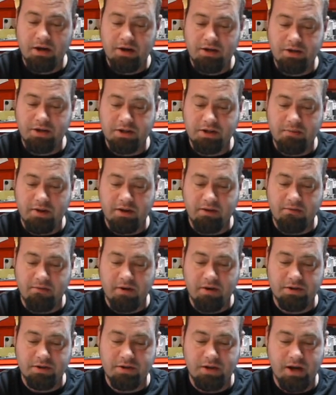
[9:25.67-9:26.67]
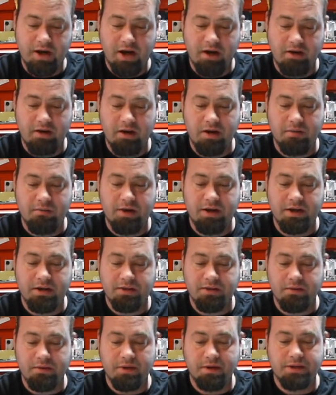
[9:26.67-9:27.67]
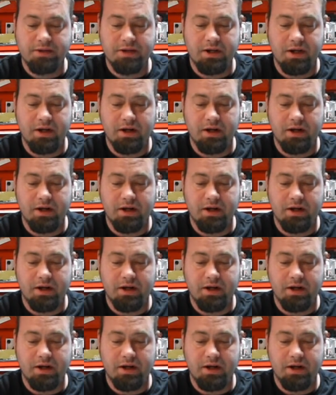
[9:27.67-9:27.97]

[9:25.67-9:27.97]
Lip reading: just about the functionality, because it was